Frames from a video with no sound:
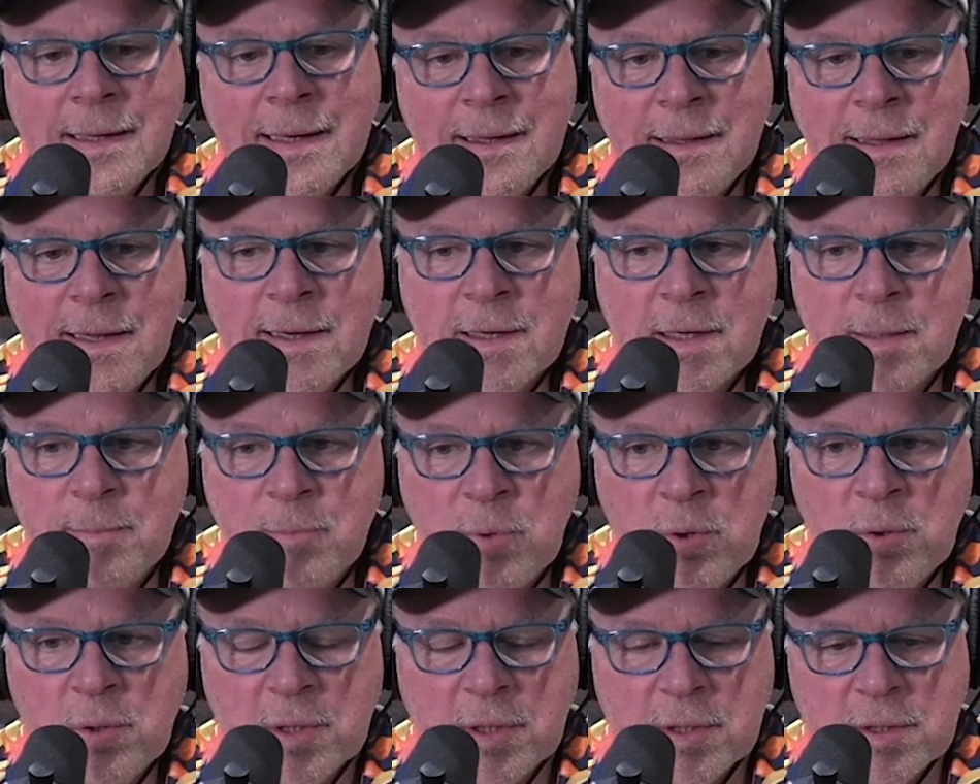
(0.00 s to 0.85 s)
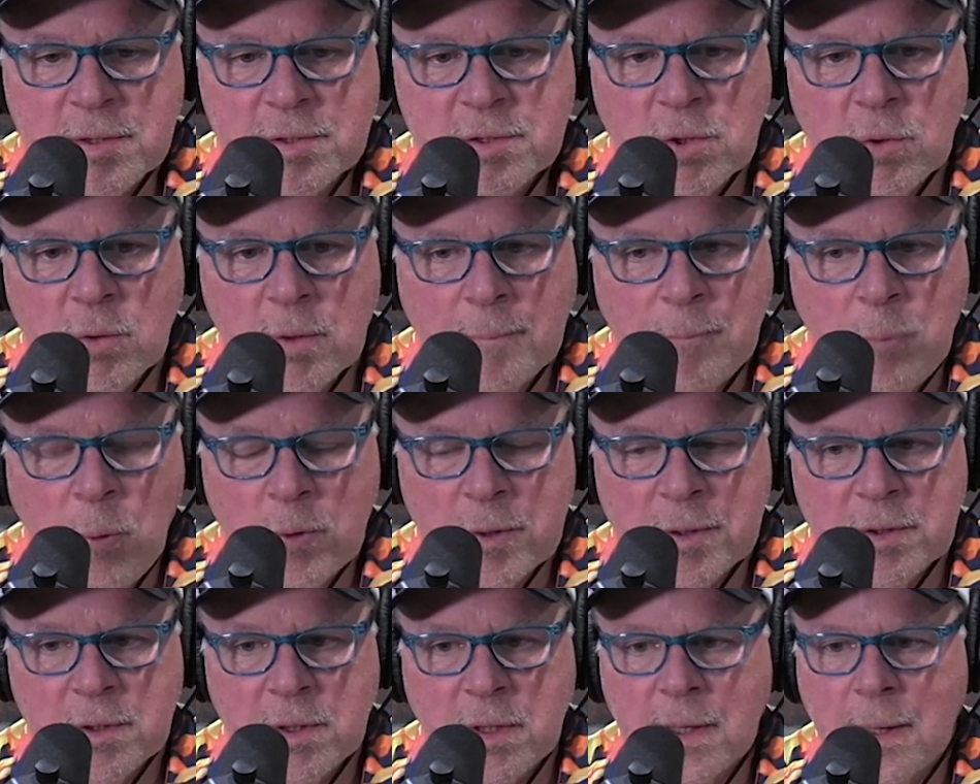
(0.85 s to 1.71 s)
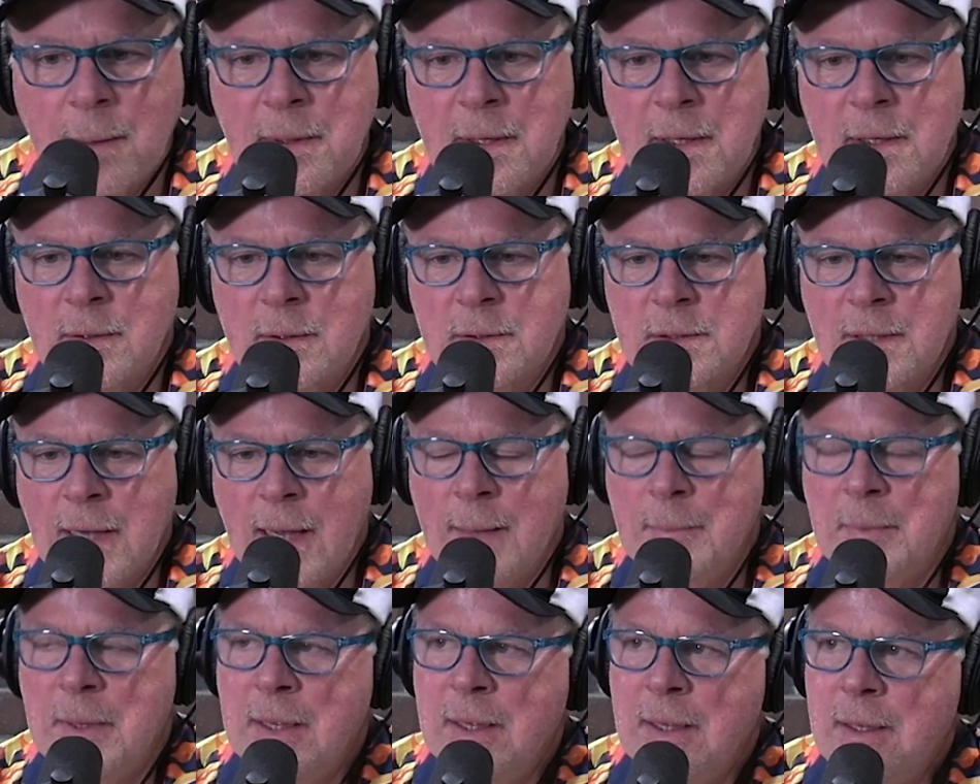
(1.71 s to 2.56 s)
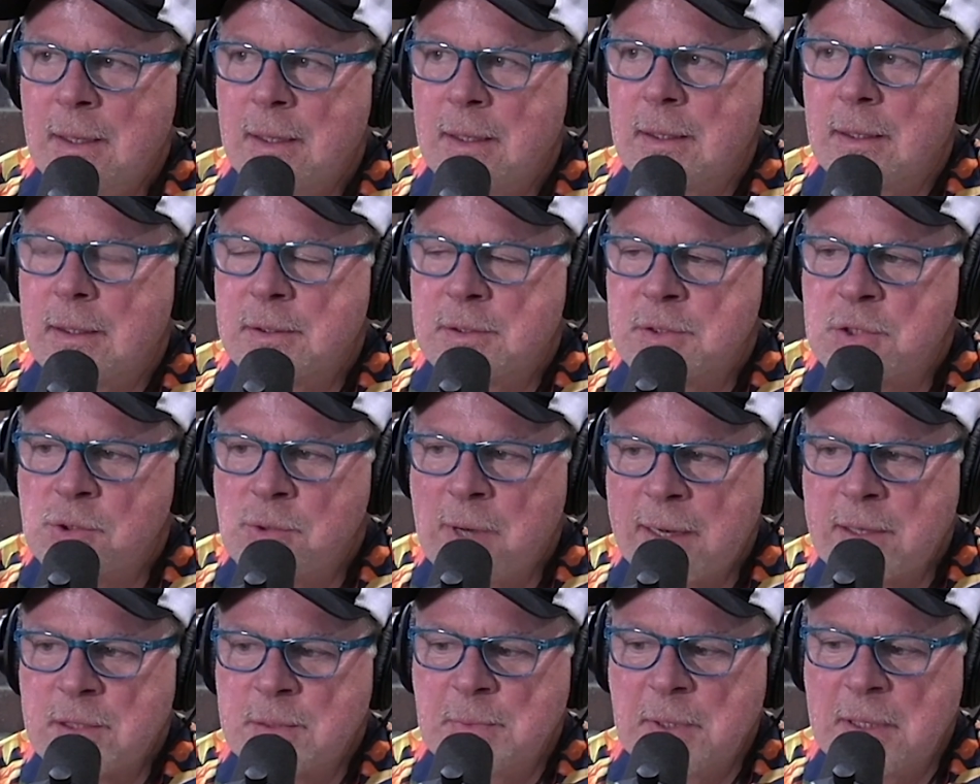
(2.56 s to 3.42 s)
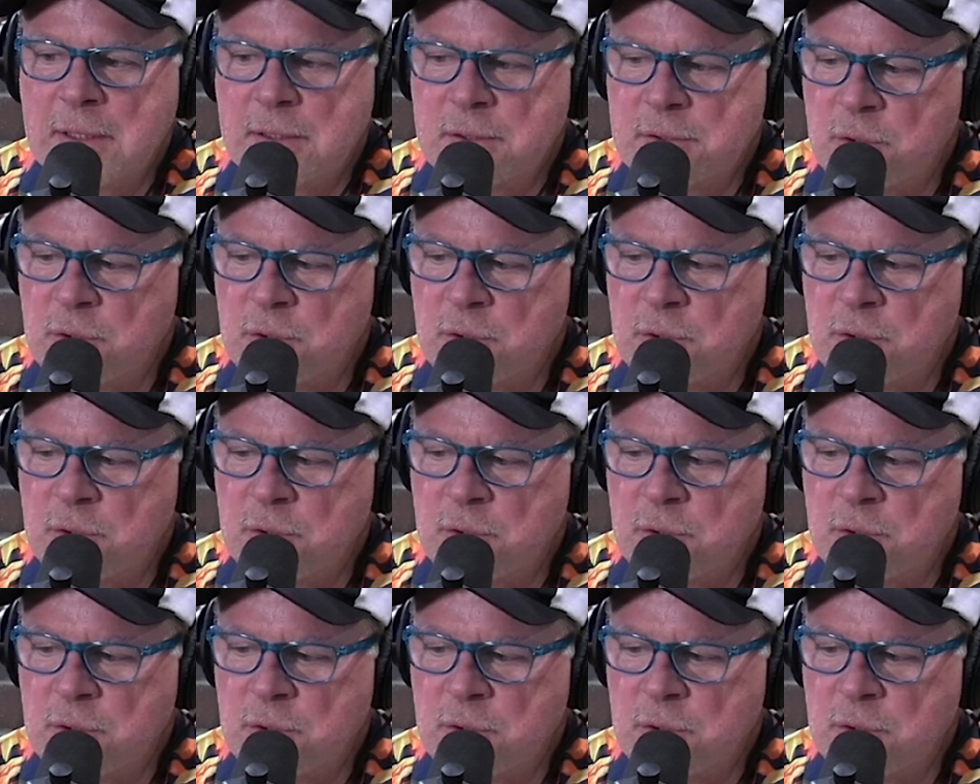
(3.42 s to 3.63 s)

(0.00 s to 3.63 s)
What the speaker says: And that community is so important. I mean, Tom, it strikes me.